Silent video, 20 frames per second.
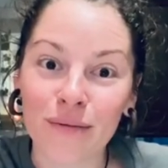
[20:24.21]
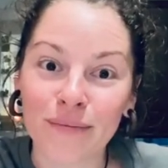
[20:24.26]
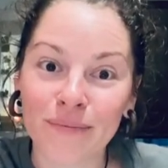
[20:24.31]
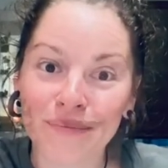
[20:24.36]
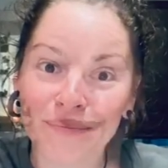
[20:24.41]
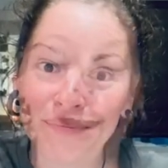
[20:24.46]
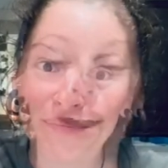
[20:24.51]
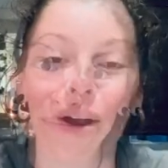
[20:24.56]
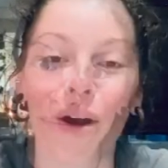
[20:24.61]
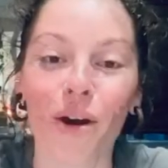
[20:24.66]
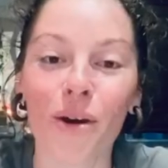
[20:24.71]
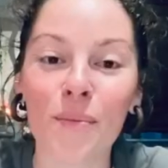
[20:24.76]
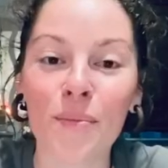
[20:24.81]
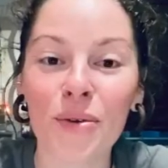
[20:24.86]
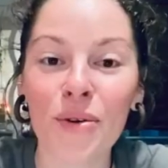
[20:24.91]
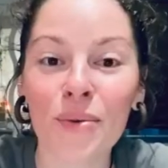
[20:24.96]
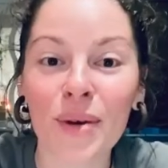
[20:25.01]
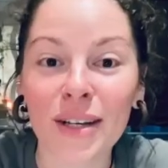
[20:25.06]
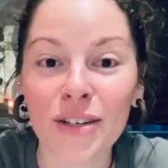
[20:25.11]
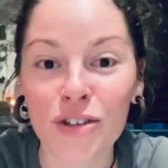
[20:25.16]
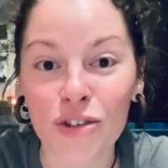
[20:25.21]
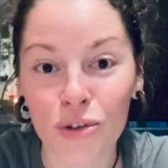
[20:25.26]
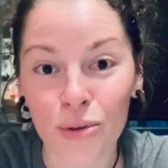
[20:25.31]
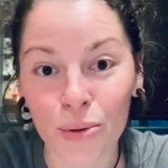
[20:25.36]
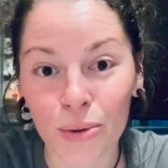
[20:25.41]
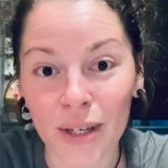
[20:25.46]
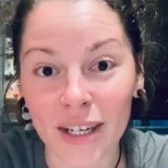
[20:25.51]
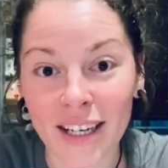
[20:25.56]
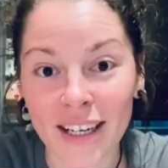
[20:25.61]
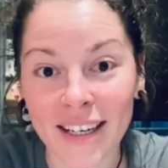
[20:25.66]
I hope you
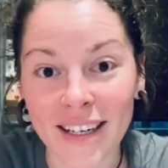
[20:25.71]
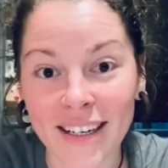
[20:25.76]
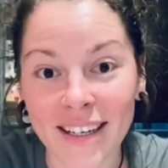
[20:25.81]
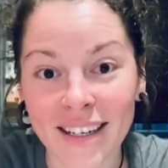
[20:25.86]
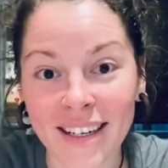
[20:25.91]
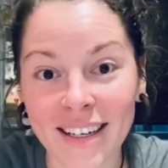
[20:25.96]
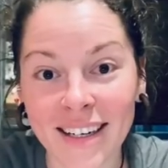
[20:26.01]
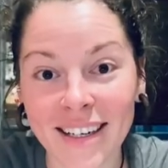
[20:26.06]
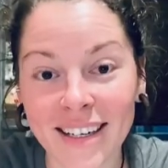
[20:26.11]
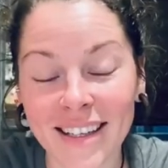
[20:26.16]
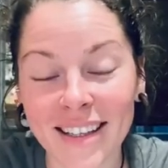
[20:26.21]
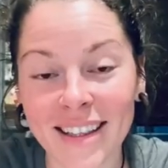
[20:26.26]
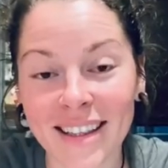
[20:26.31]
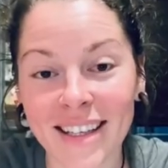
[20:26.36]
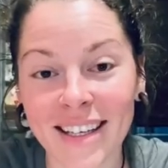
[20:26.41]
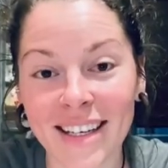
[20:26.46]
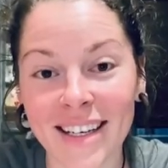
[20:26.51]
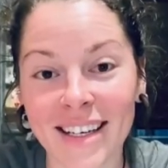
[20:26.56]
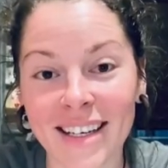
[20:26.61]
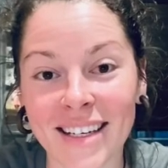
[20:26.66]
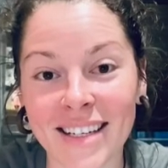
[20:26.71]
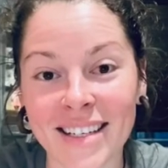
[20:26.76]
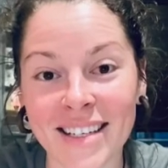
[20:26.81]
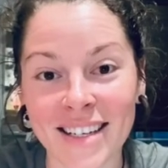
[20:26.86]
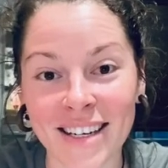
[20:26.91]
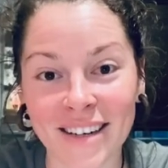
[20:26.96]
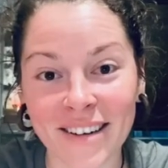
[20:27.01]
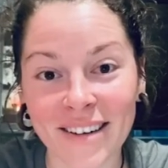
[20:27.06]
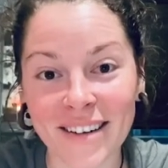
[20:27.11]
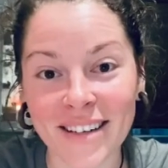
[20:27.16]
enjoy the
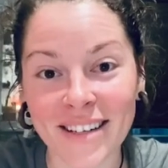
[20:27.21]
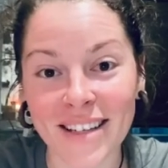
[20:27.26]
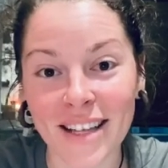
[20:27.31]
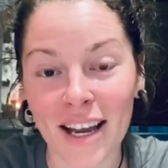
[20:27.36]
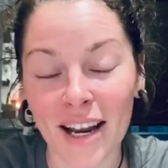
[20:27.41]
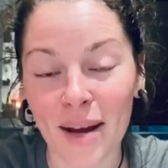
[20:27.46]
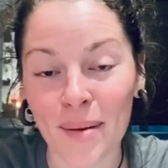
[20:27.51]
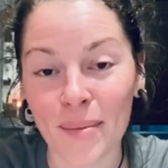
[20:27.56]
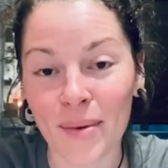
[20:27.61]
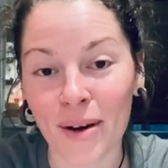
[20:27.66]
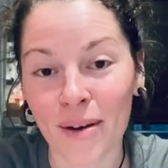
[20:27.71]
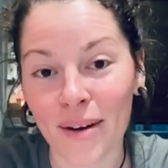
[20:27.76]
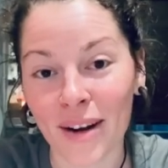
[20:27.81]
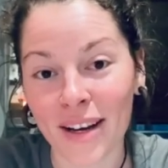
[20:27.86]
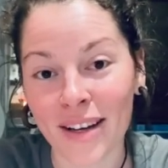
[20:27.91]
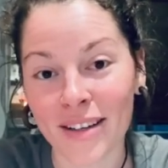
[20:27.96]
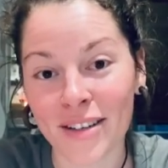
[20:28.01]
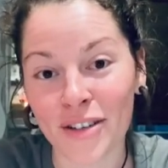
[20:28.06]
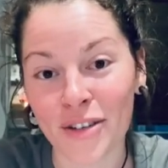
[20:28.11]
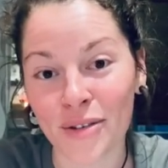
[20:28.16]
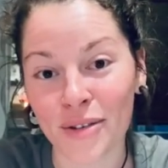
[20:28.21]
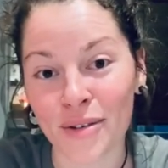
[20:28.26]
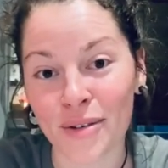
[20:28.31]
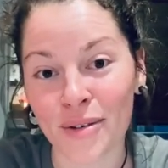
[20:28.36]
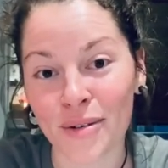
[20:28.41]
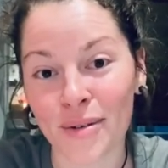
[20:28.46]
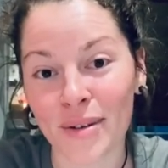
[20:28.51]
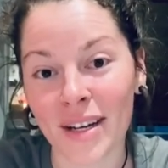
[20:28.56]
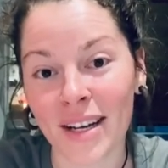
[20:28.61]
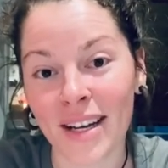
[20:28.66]
series that I'm going to